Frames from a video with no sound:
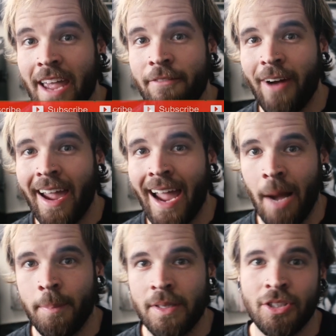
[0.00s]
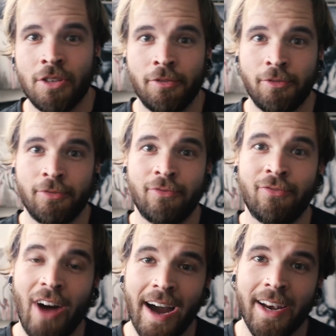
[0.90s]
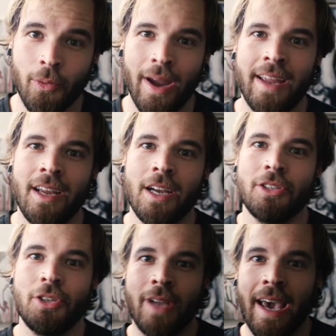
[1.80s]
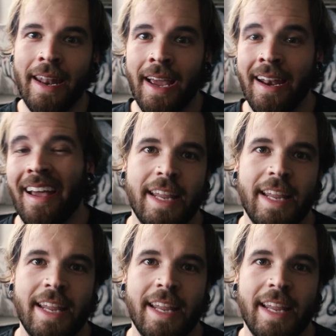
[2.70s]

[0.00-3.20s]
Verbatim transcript: if I happen to find a way to get it.